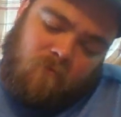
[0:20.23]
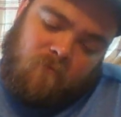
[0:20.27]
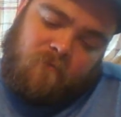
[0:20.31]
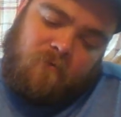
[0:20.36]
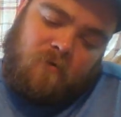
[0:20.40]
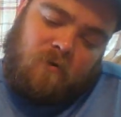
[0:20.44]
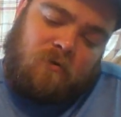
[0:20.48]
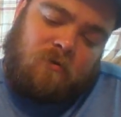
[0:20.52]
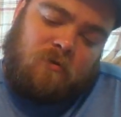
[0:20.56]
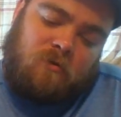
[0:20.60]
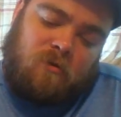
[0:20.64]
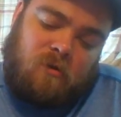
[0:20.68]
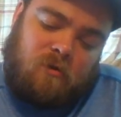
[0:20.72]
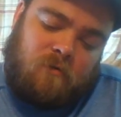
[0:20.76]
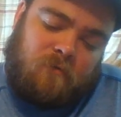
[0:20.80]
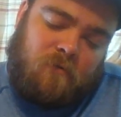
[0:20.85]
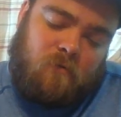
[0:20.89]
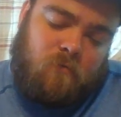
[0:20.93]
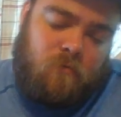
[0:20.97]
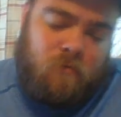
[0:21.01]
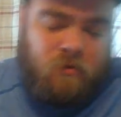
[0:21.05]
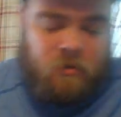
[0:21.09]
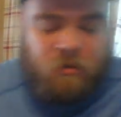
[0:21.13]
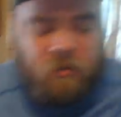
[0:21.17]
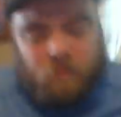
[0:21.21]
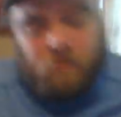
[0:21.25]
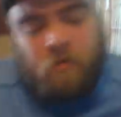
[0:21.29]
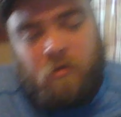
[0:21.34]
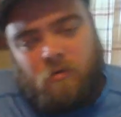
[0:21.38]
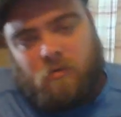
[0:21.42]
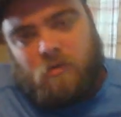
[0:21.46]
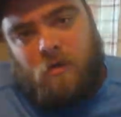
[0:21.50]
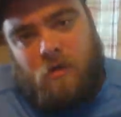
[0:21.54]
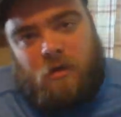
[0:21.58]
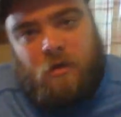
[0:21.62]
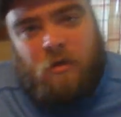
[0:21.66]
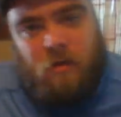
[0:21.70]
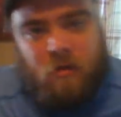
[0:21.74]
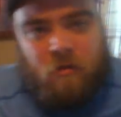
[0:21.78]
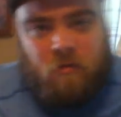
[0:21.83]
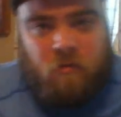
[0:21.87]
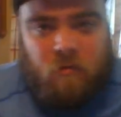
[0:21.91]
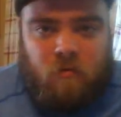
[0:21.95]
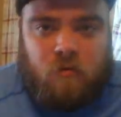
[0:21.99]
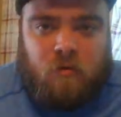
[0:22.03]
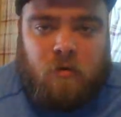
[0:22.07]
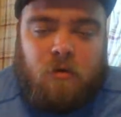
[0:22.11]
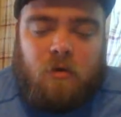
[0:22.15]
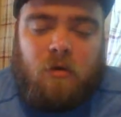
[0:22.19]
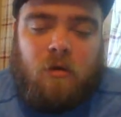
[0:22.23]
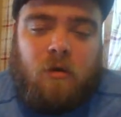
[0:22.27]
first off, I want to tell you like a little